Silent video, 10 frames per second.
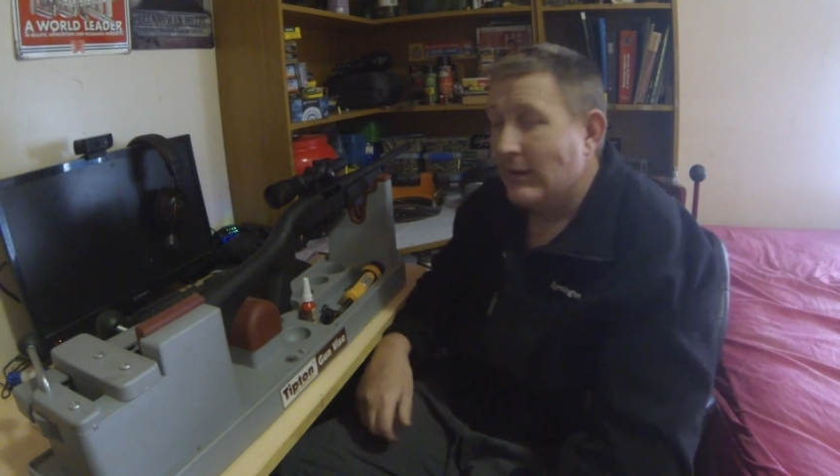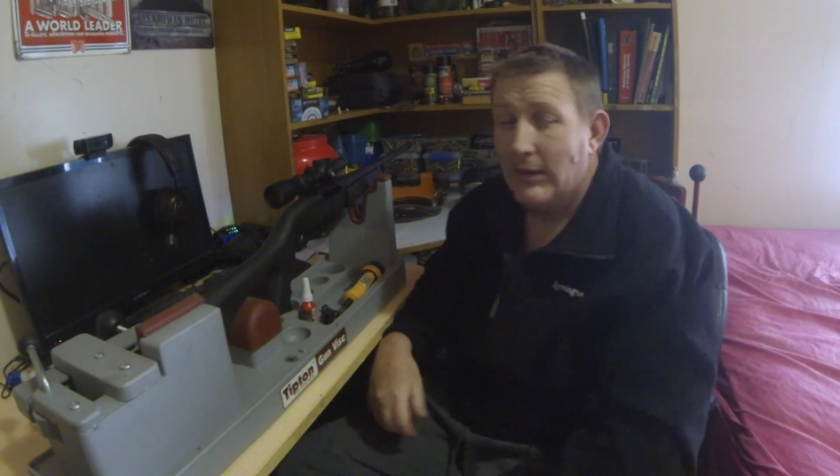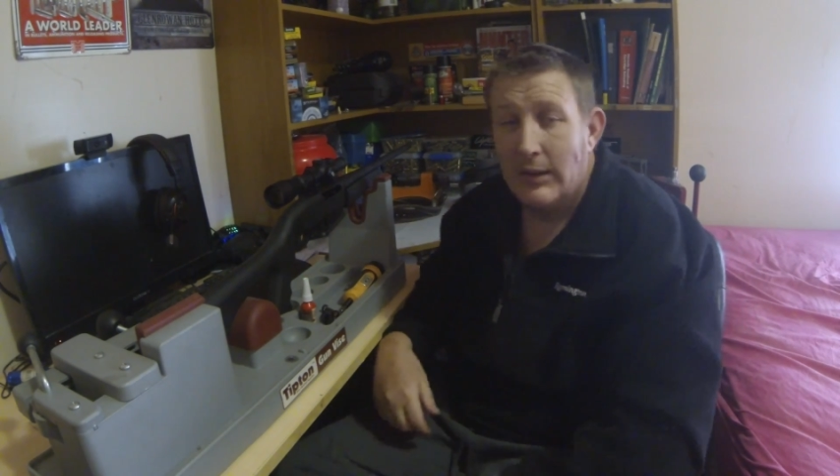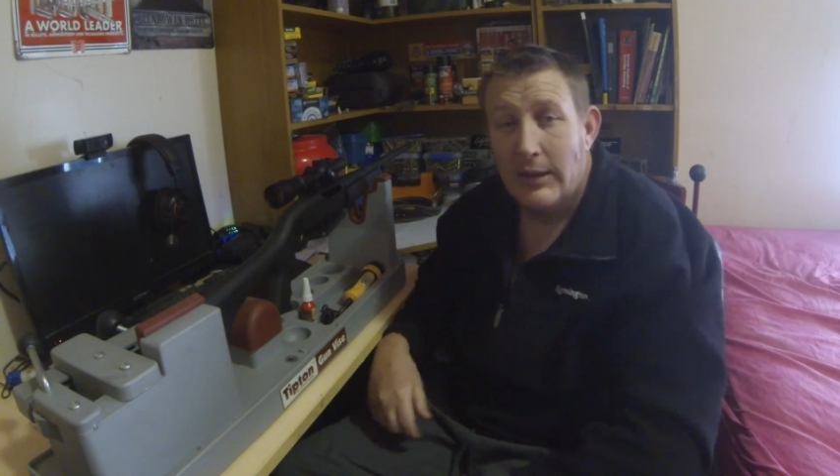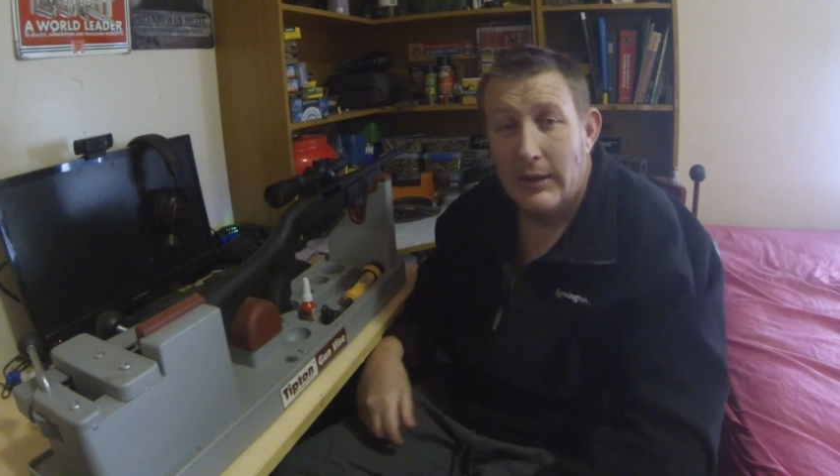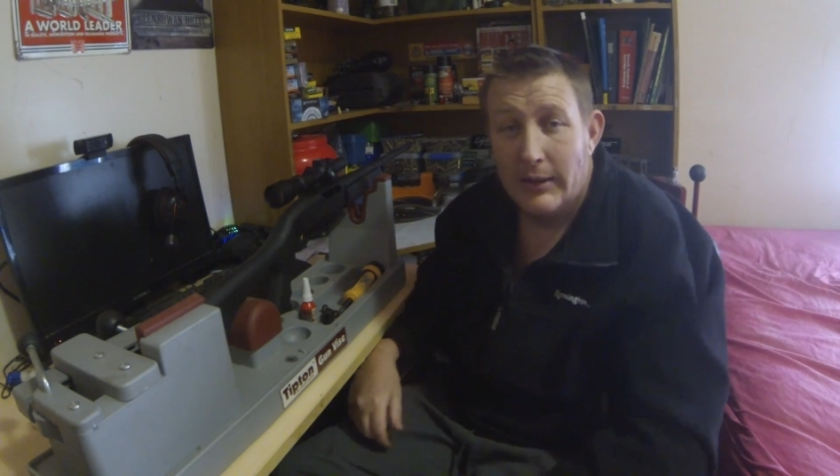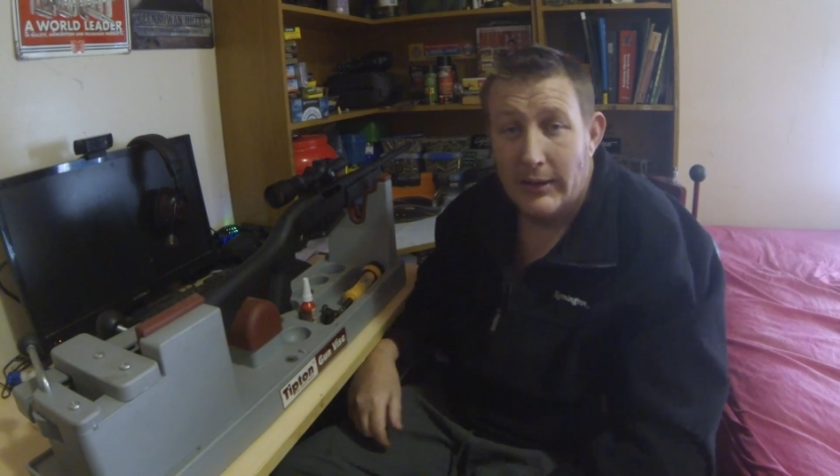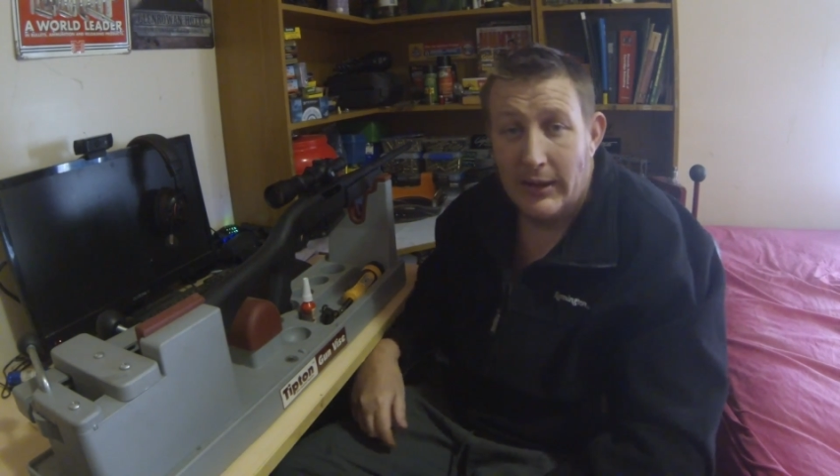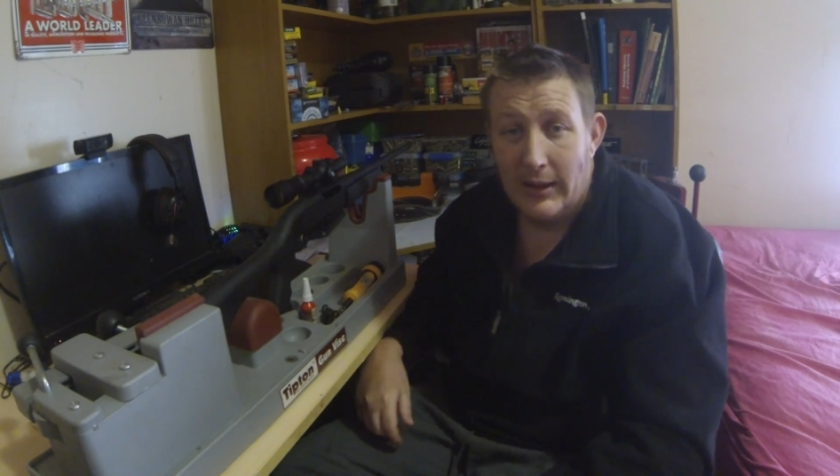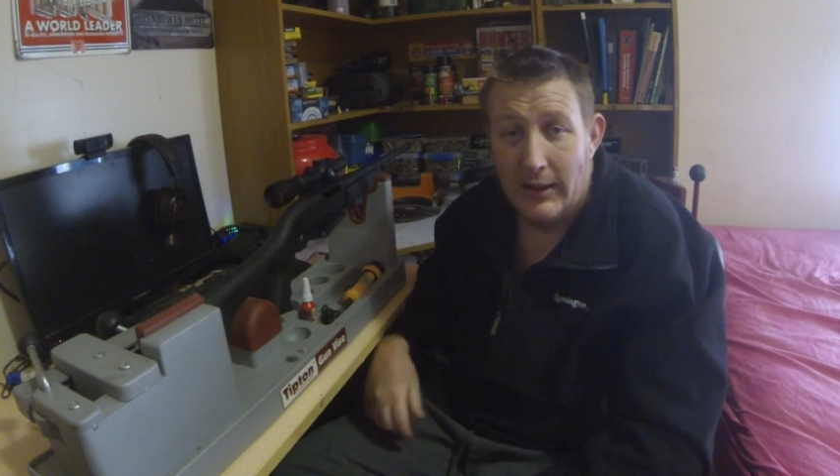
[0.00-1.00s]
and
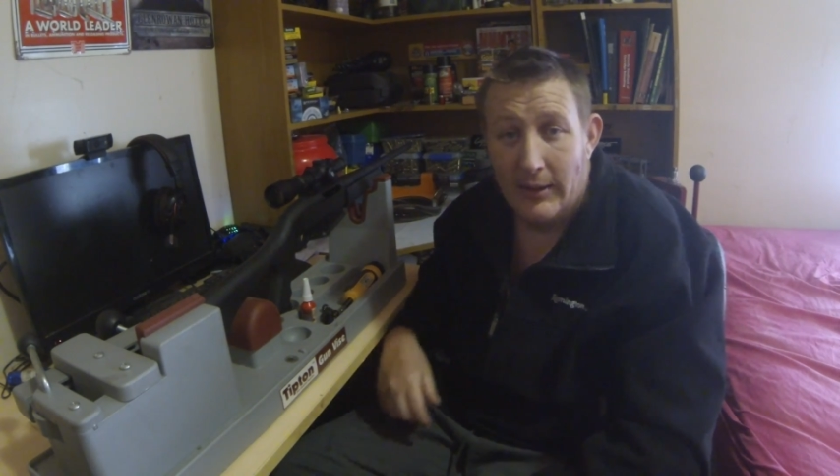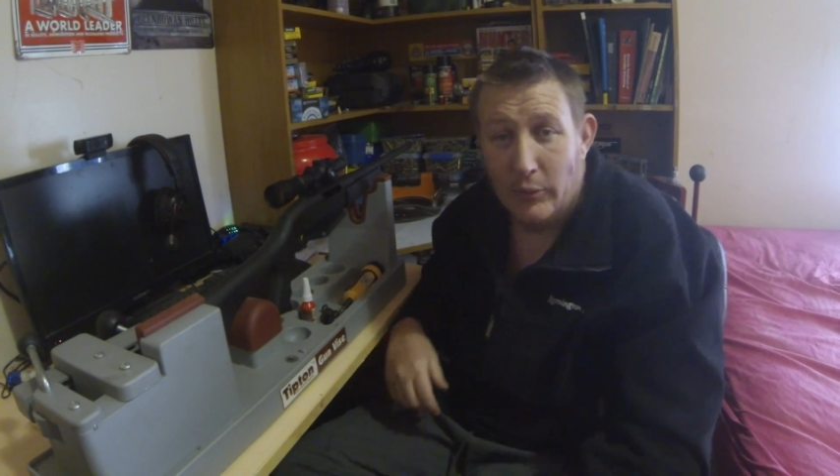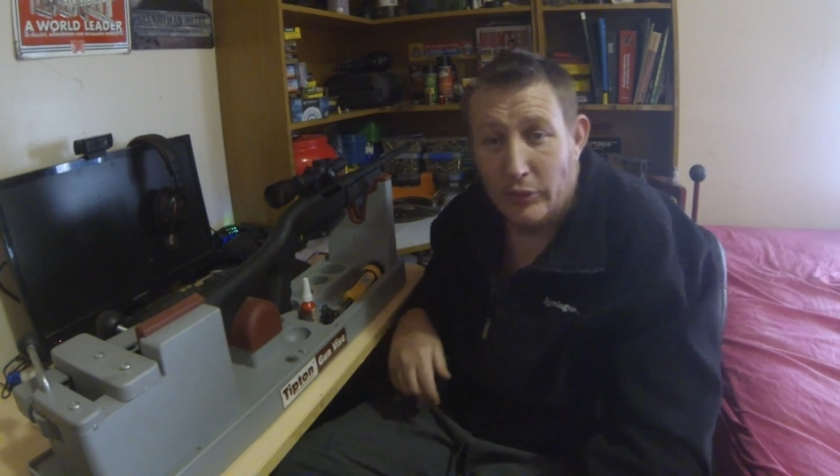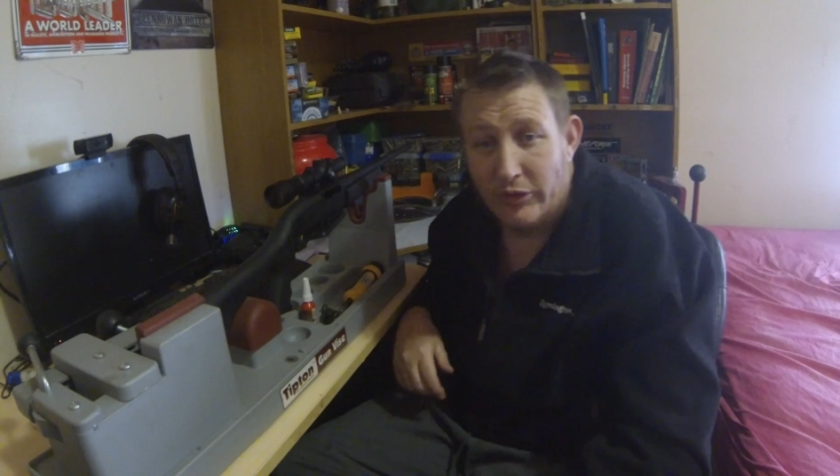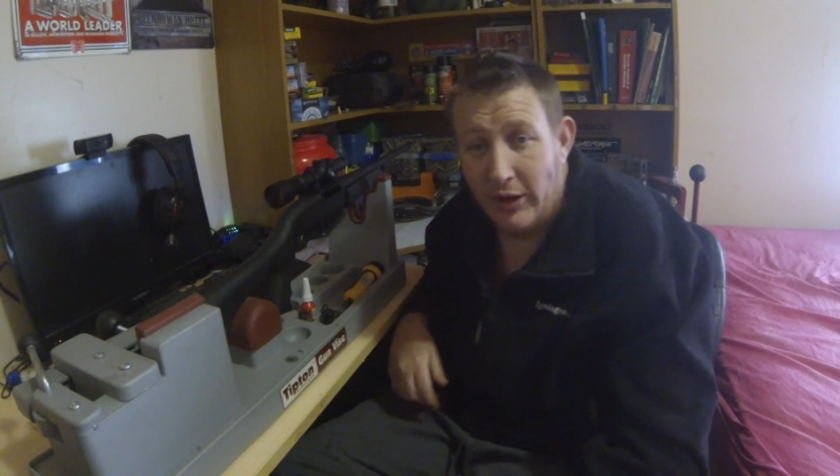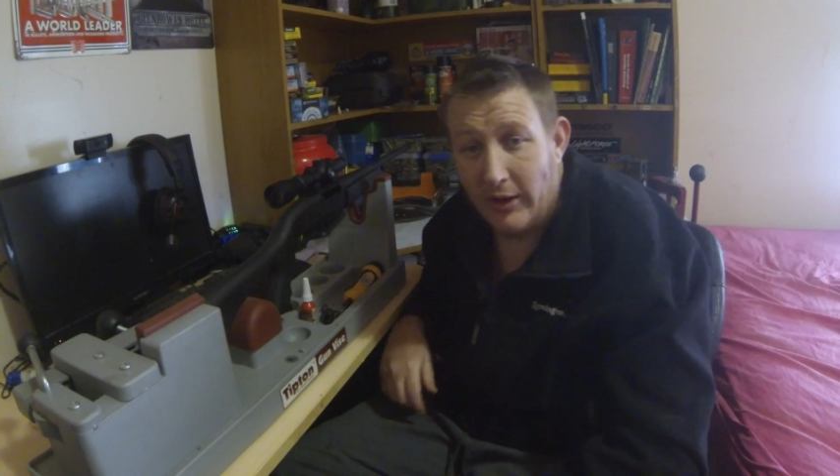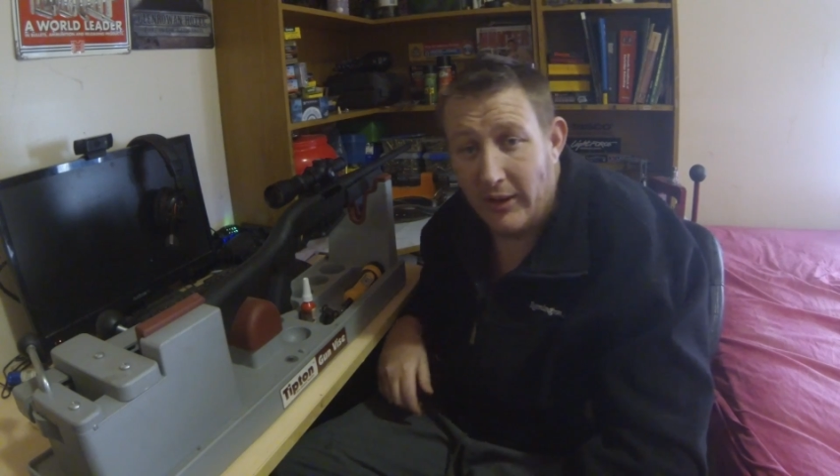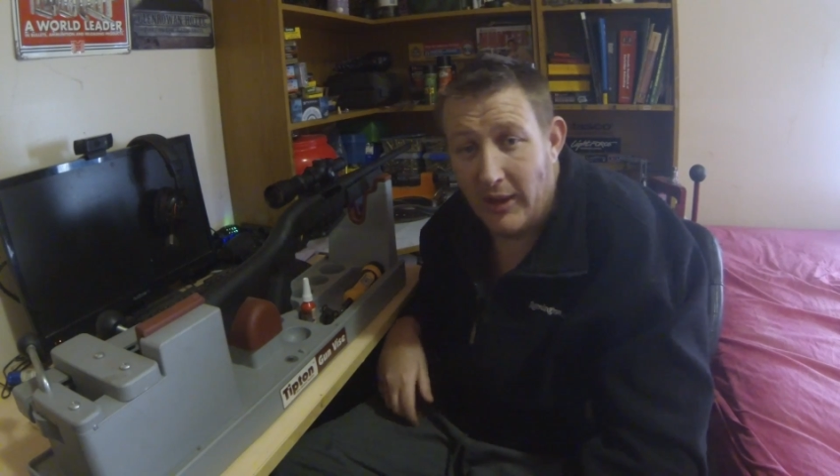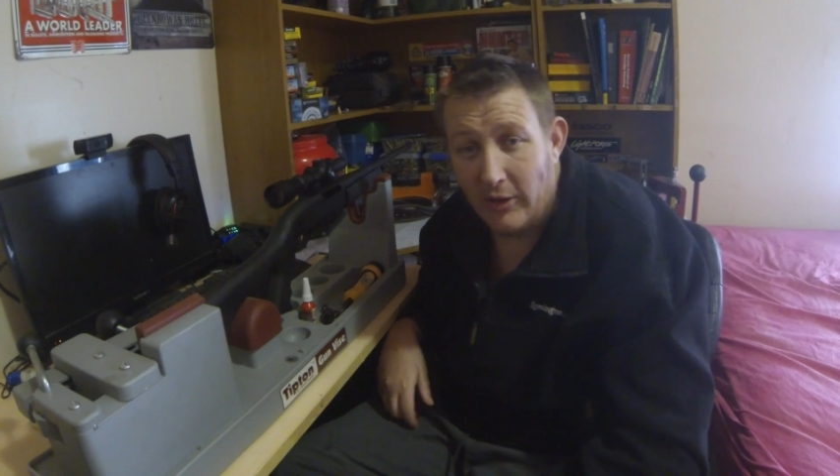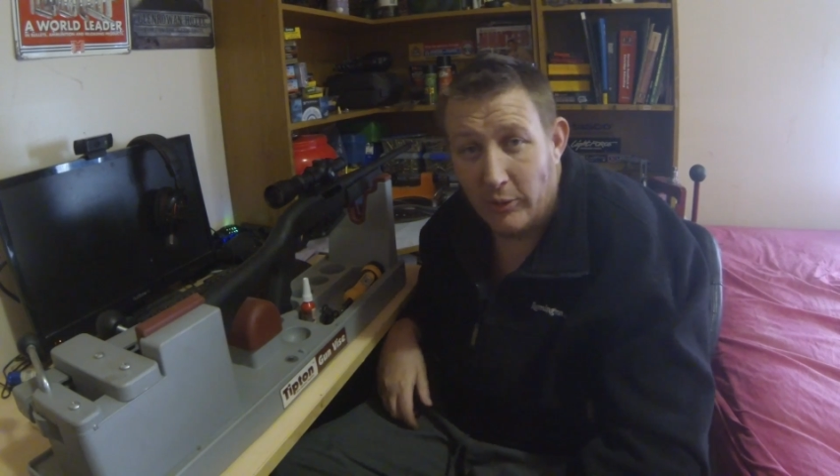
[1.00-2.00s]
we'll show you
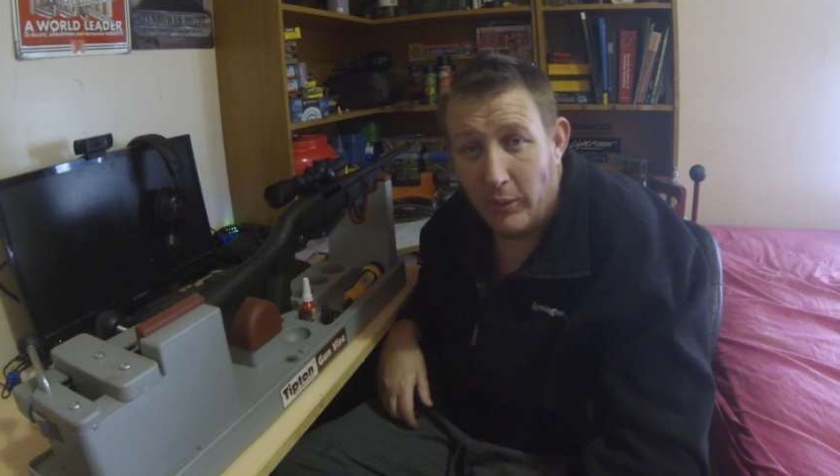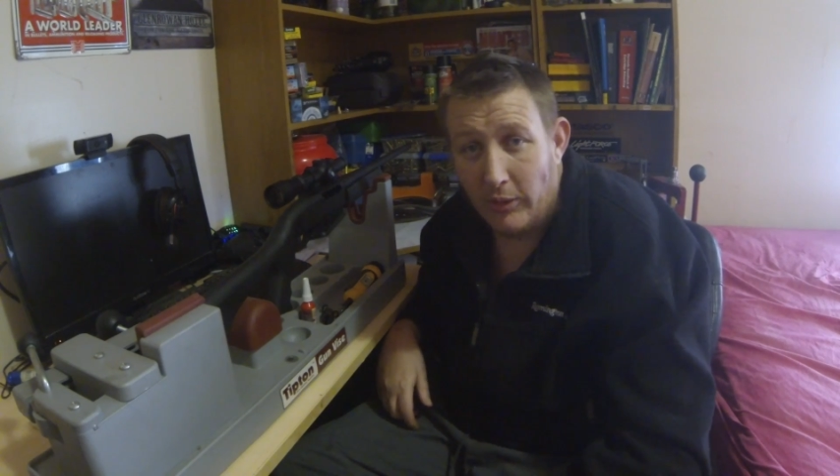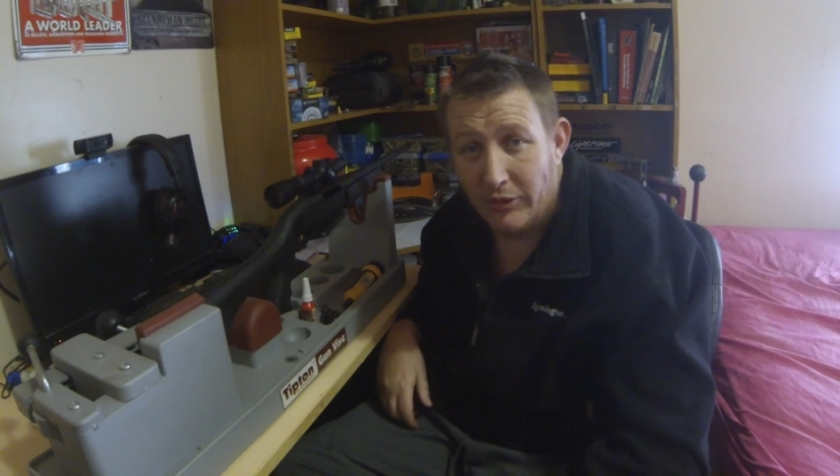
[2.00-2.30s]
that as well.